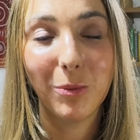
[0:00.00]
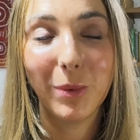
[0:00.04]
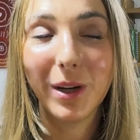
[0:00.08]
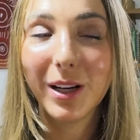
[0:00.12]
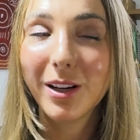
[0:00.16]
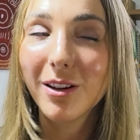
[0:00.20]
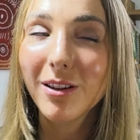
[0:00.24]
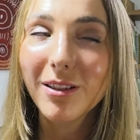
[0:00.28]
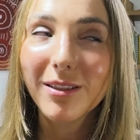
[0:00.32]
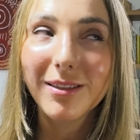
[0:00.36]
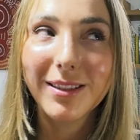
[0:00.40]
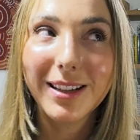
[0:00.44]

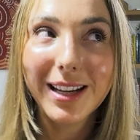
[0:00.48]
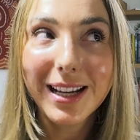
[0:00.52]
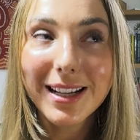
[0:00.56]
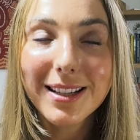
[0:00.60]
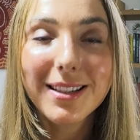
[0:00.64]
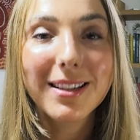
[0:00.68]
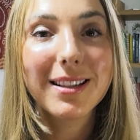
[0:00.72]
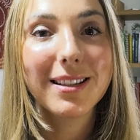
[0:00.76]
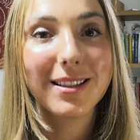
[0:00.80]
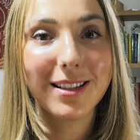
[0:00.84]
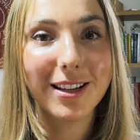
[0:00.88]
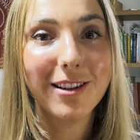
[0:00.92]
we're not
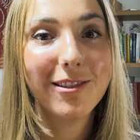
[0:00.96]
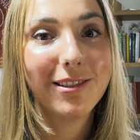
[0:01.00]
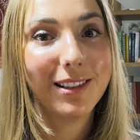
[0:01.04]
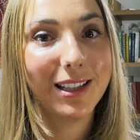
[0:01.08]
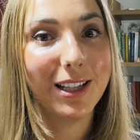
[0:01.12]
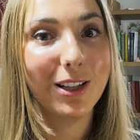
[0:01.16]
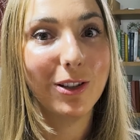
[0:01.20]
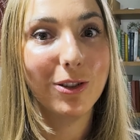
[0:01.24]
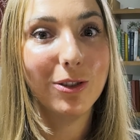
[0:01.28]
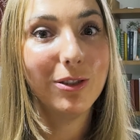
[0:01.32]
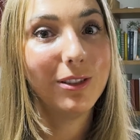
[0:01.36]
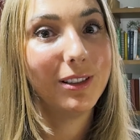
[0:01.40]

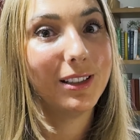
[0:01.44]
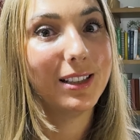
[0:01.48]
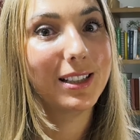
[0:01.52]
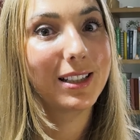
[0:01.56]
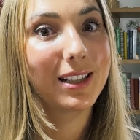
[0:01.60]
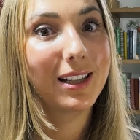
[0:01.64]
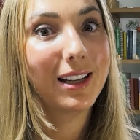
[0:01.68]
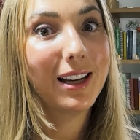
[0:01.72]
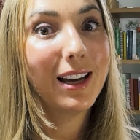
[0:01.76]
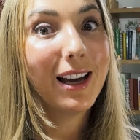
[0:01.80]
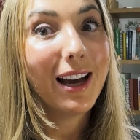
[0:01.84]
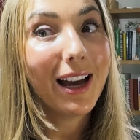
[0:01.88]
necessarily good
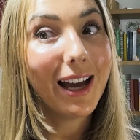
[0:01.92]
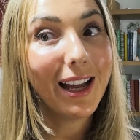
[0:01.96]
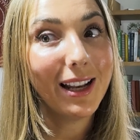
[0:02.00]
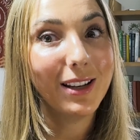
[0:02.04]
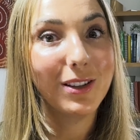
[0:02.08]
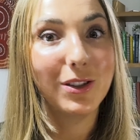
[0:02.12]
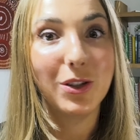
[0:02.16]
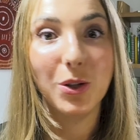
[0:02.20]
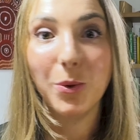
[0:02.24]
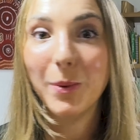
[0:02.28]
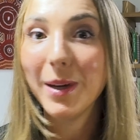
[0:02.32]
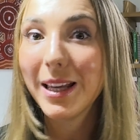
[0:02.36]

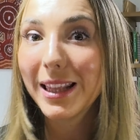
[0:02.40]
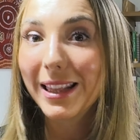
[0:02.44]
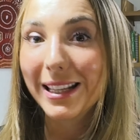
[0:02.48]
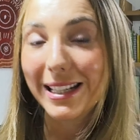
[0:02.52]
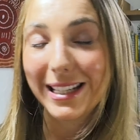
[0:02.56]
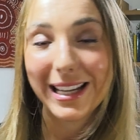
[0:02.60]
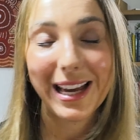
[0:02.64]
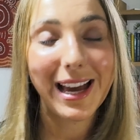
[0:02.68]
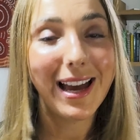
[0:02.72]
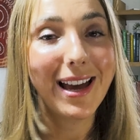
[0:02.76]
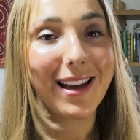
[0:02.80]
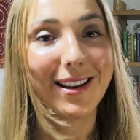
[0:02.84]
at doing
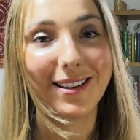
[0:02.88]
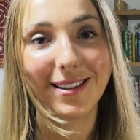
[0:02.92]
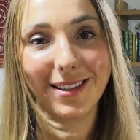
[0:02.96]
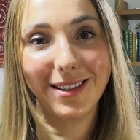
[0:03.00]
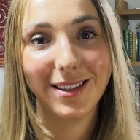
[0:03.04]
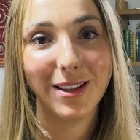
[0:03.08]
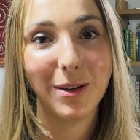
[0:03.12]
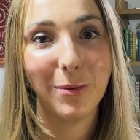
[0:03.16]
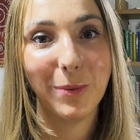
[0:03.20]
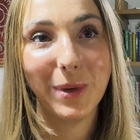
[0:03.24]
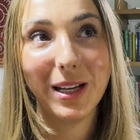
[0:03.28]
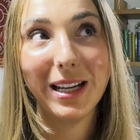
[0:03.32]
the
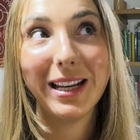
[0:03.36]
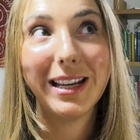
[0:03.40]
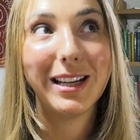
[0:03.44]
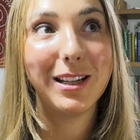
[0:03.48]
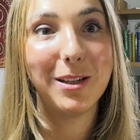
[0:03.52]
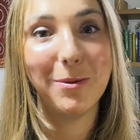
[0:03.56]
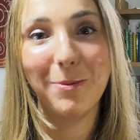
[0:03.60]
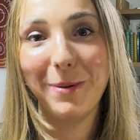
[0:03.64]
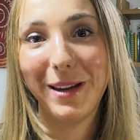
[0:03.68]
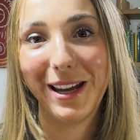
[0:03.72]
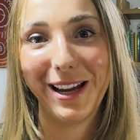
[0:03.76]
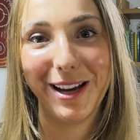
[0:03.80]
dance that we
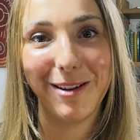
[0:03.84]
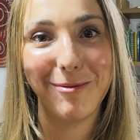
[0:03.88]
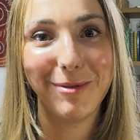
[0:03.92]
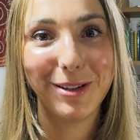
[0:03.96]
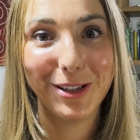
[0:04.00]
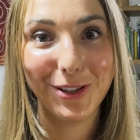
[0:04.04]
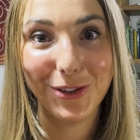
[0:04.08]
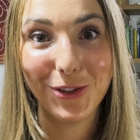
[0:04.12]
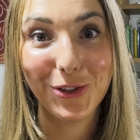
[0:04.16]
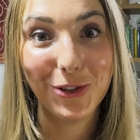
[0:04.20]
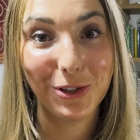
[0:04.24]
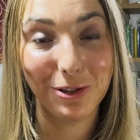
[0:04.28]
need to be able to